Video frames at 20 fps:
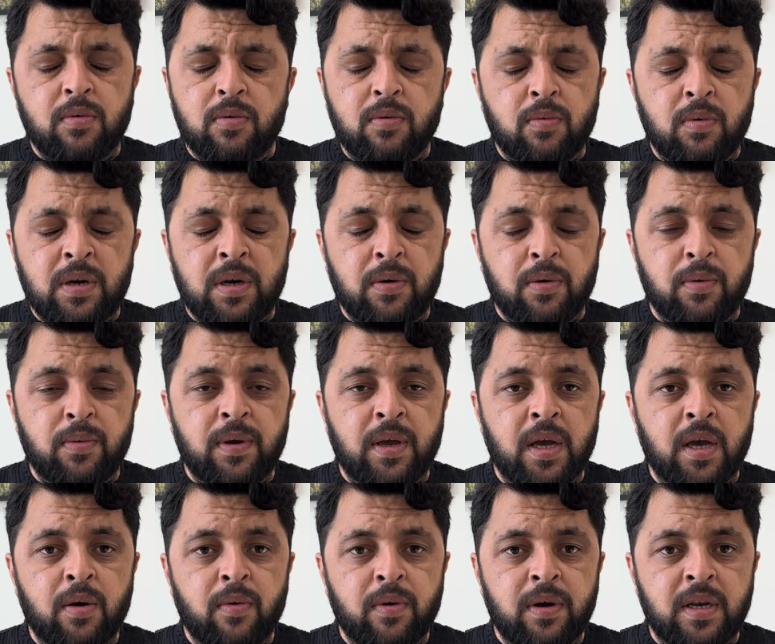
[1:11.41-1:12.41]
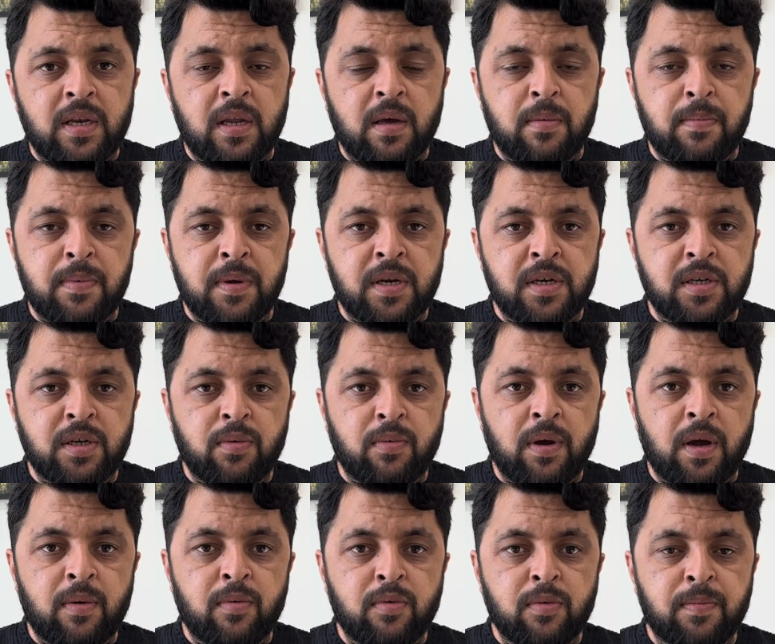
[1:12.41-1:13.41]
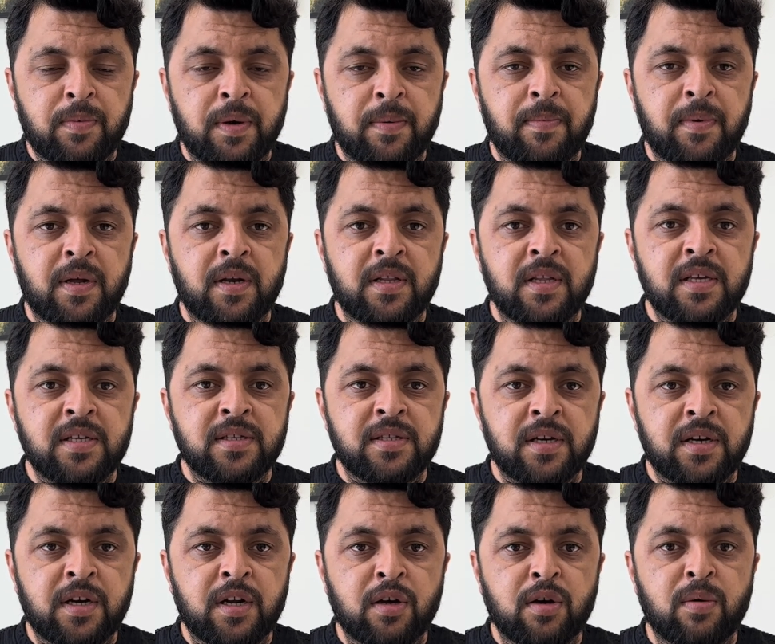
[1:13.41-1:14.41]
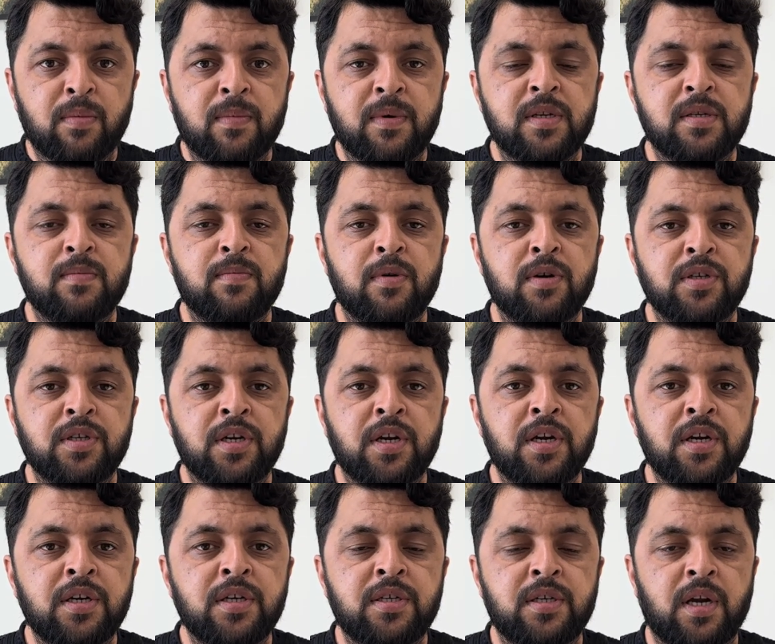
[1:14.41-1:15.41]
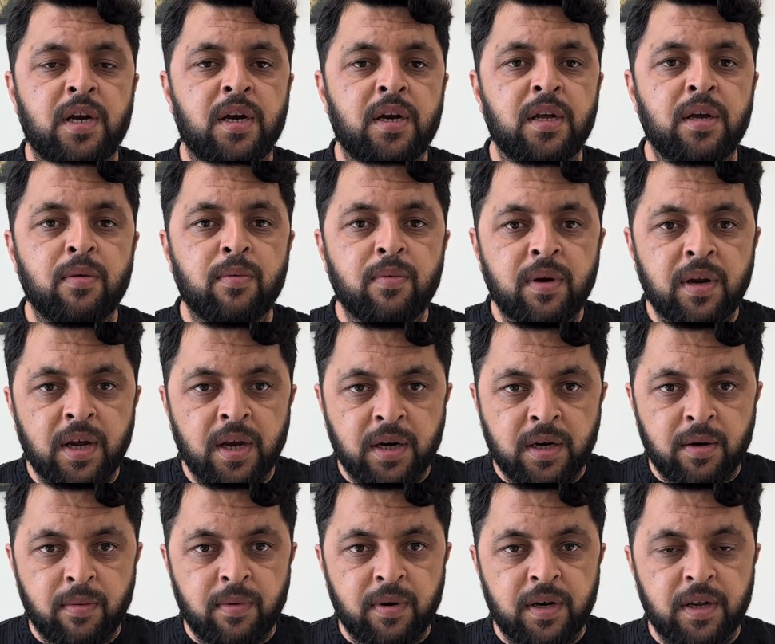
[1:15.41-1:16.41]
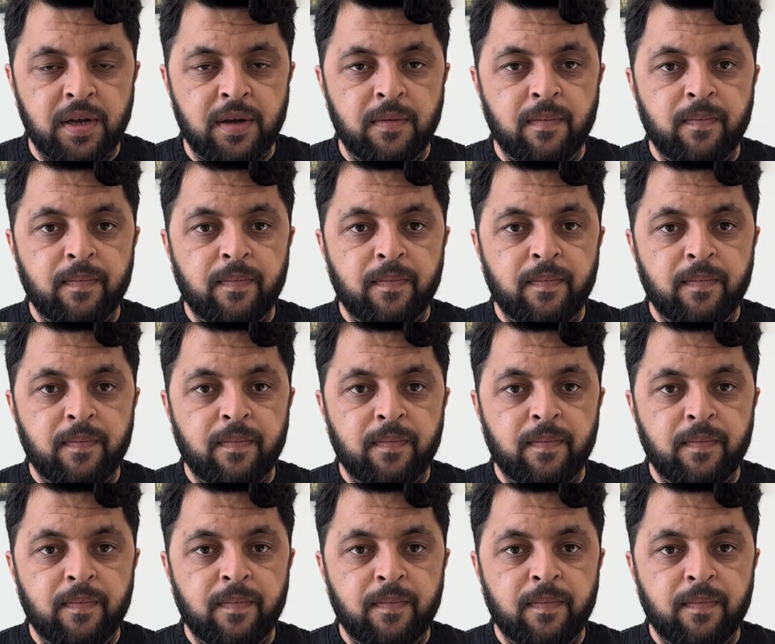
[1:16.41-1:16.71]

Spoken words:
whatever we have in the finishing, we have to prepare these three documents for each and every activity.